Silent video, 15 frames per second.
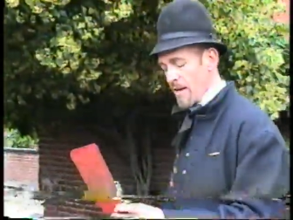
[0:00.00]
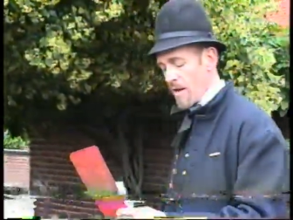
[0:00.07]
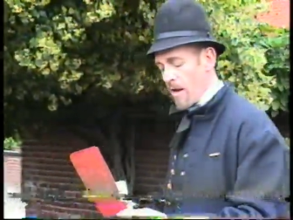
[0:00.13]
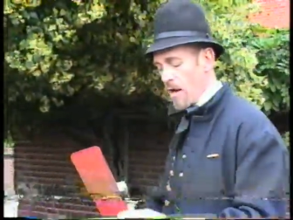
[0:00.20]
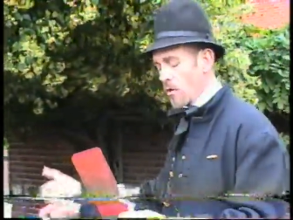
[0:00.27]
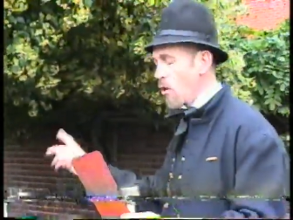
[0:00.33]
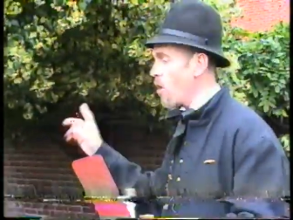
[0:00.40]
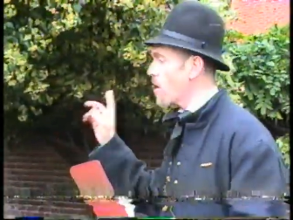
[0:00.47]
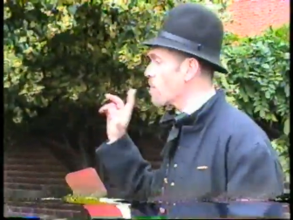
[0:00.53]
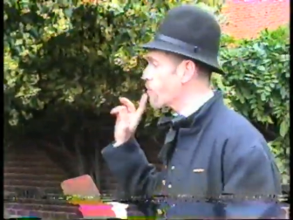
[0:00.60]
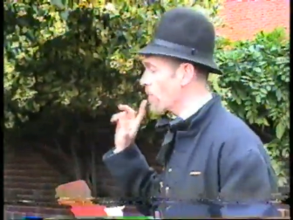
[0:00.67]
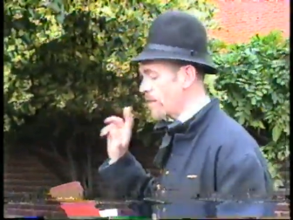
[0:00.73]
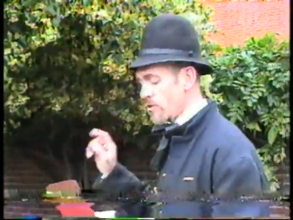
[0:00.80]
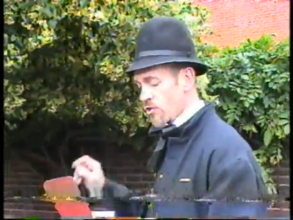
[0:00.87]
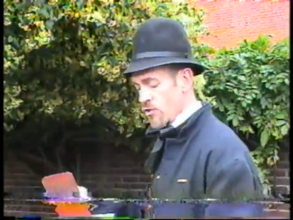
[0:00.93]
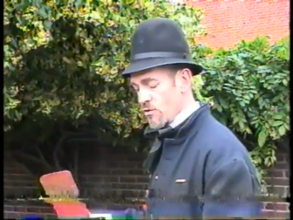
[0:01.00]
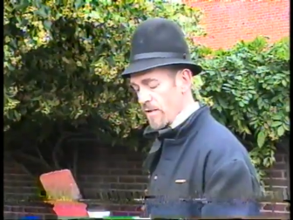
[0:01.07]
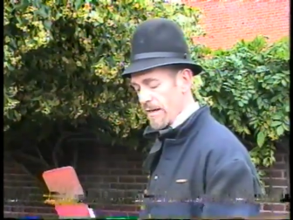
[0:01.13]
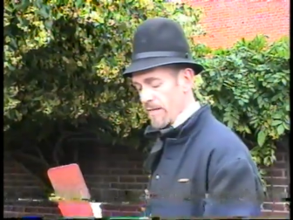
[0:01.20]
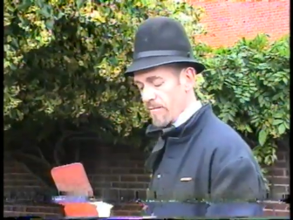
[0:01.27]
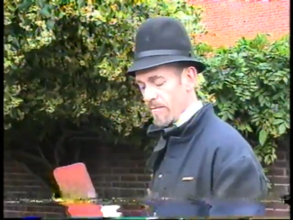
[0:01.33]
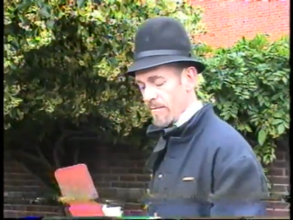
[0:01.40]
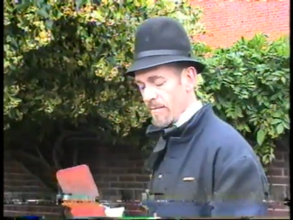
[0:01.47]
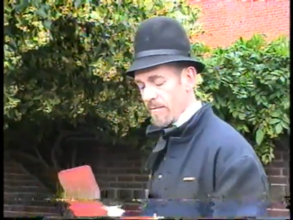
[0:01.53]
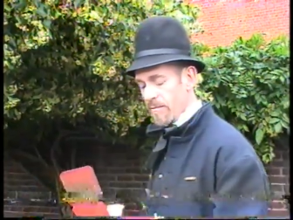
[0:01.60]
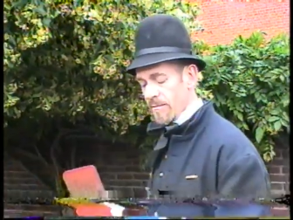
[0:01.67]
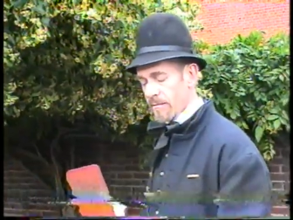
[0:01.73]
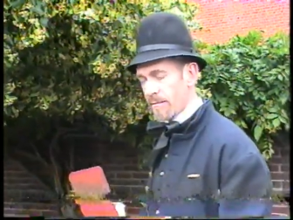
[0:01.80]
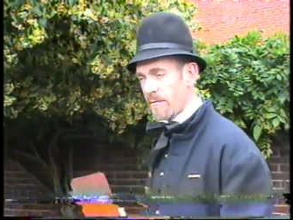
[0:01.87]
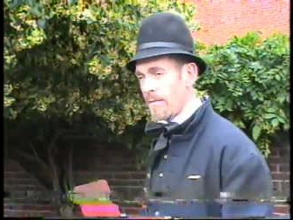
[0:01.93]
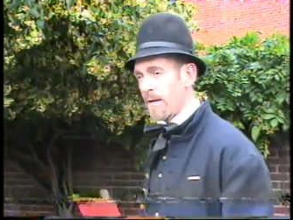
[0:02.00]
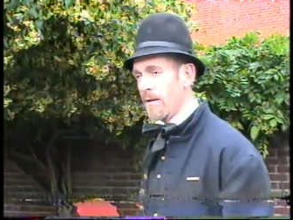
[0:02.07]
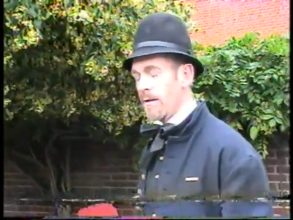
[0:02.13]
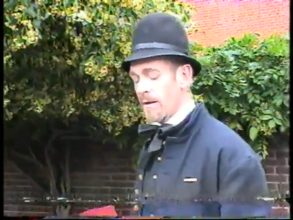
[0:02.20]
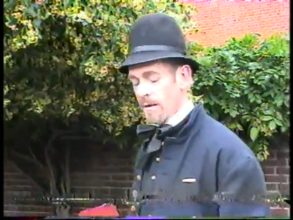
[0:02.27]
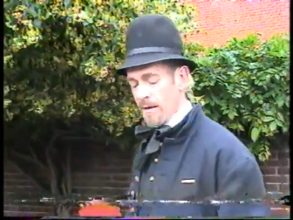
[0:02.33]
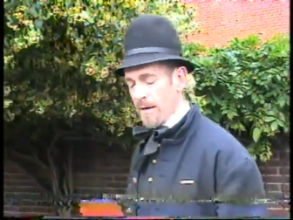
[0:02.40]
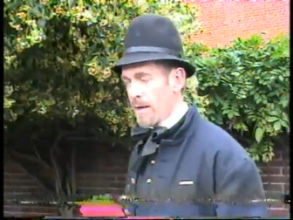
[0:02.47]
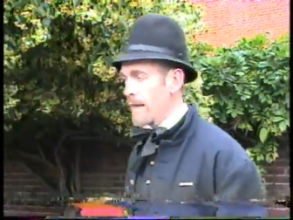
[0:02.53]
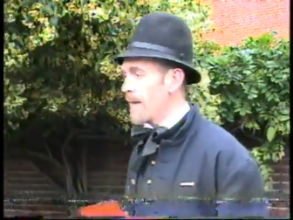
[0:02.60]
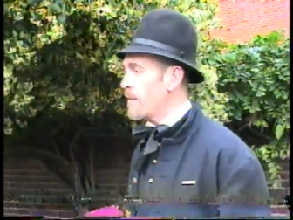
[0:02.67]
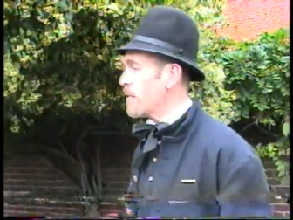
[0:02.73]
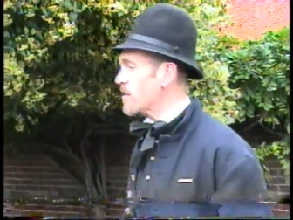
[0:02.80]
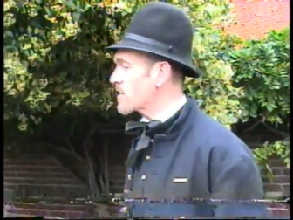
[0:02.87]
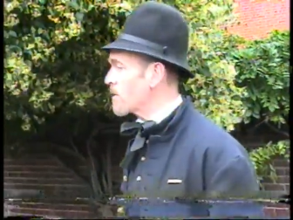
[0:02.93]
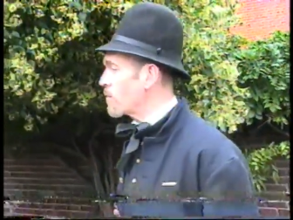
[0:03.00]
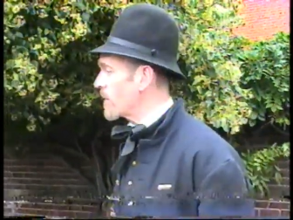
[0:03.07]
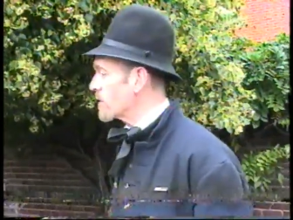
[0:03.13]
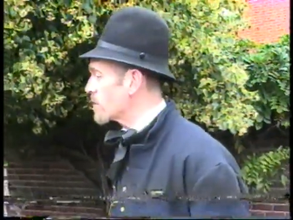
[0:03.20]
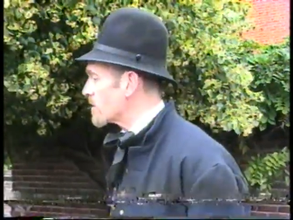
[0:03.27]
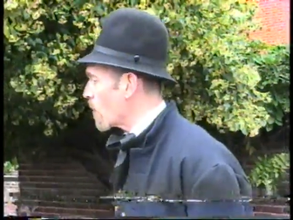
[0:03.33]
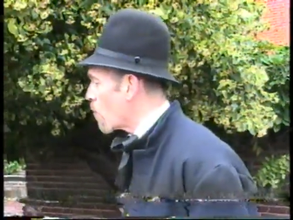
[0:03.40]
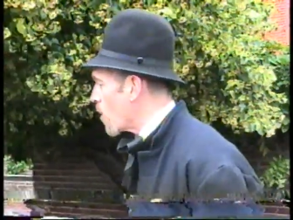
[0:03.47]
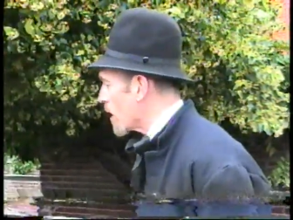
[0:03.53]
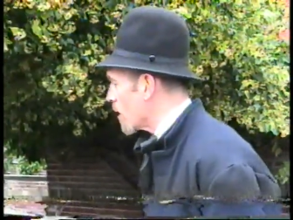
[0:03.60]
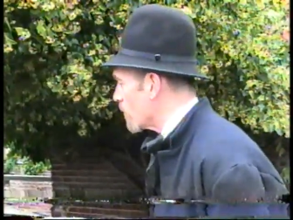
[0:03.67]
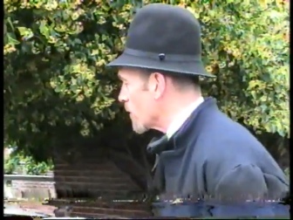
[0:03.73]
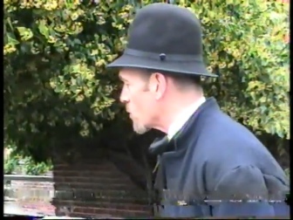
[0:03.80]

along Bridge Street. He must have been somewhat of a